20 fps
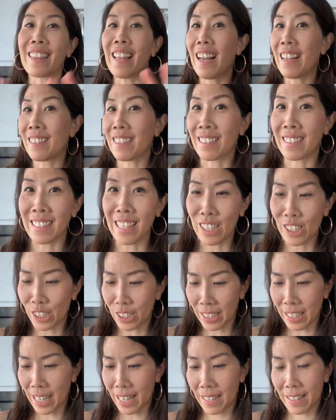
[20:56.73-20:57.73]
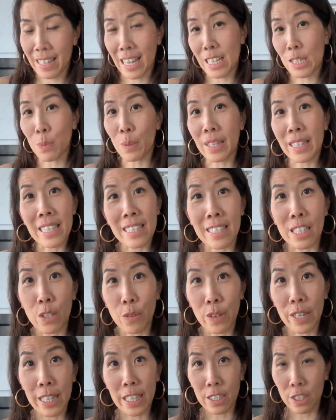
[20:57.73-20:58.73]
That's essentially it. That's what these
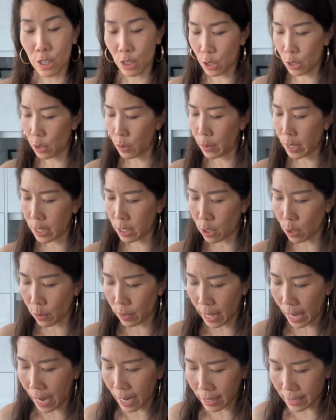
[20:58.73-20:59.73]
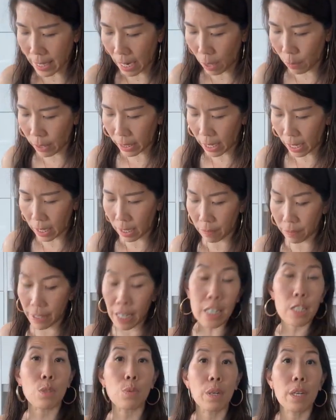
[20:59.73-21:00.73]
ingredients do. And so that's how it kind of
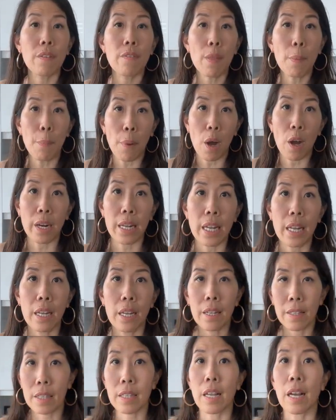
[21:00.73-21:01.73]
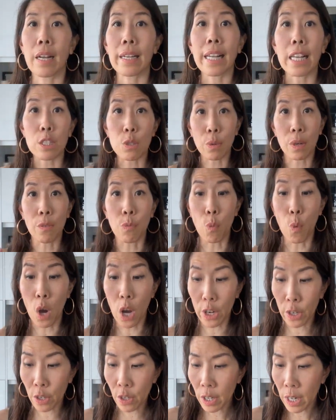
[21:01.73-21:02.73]
gets rid of the body, gets rid of
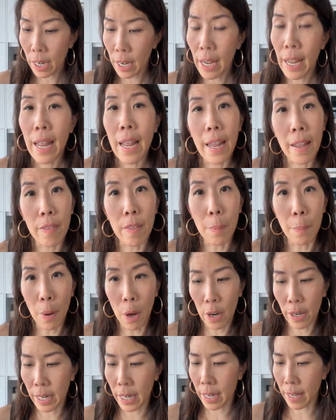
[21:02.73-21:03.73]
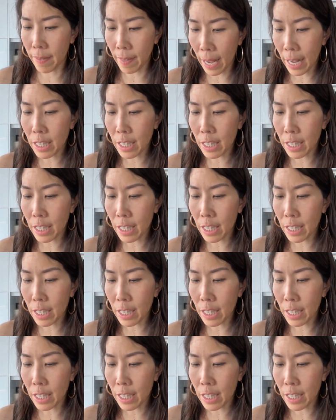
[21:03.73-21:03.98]
water in the body. And